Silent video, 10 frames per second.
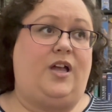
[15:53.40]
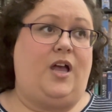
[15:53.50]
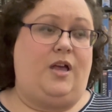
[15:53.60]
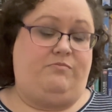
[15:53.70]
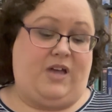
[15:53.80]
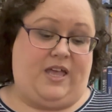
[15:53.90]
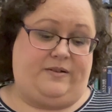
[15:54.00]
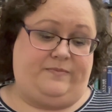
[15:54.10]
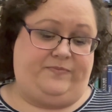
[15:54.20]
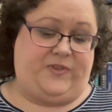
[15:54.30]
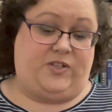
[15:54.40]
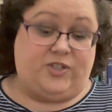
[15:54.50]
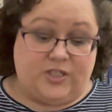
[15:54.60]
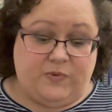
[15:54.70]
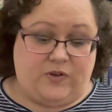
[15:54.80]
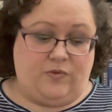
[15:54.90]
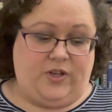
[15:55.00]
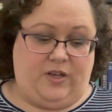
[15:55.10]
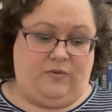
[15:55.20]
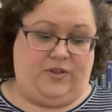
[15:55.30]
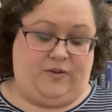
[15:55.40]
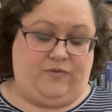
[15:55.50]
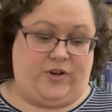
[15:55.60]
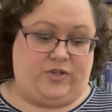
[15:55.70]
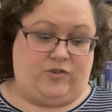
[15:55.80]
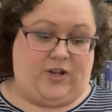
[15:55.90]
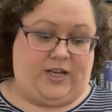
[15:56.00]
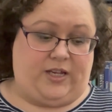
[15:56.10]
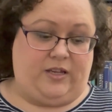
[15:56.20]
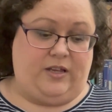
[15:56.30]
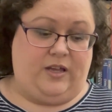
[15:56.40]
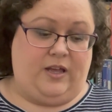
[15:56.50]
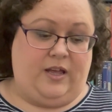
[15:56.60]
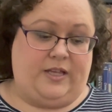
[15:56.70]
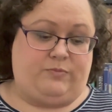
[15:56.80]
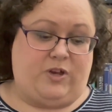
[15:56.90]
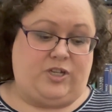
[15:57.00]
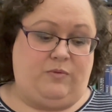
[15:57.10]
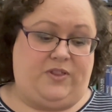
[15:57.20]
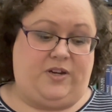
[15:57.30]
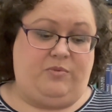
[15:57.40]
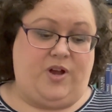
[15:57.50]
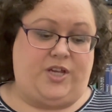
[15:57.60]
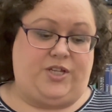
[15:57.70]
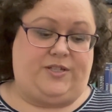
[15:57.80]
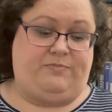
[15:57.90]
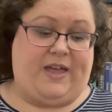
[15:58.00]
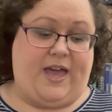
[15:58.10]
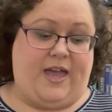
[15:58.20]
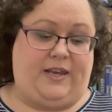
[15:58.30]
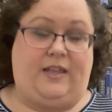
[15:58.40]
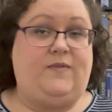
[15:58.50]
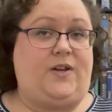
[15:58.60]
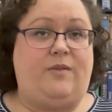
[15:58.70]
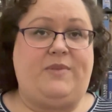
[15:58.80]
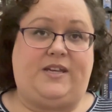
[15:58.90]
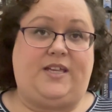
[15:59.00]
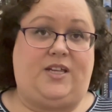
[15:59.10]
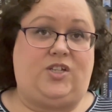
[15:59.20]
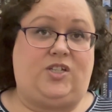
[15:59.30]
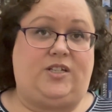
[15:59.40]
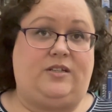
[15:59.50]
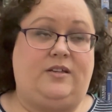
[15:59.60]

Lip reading: But it's just been really frustrating, especially when the depression is bad, even on medication,